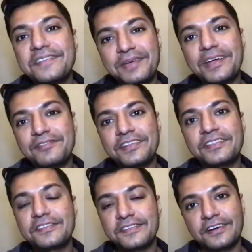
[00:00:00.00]
named after
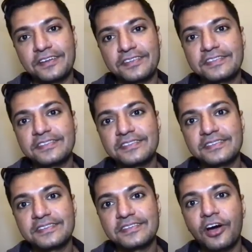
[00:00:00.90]
the sauce.
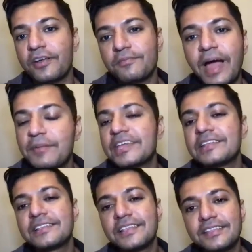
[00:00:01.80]
Or I
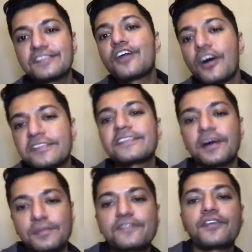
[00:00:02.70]
mean, the sauce
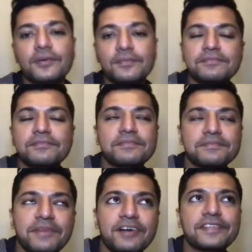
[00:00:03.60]
comes from
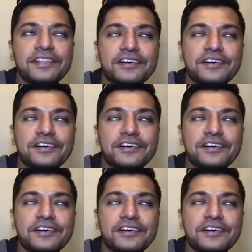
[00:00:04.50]
buffalo.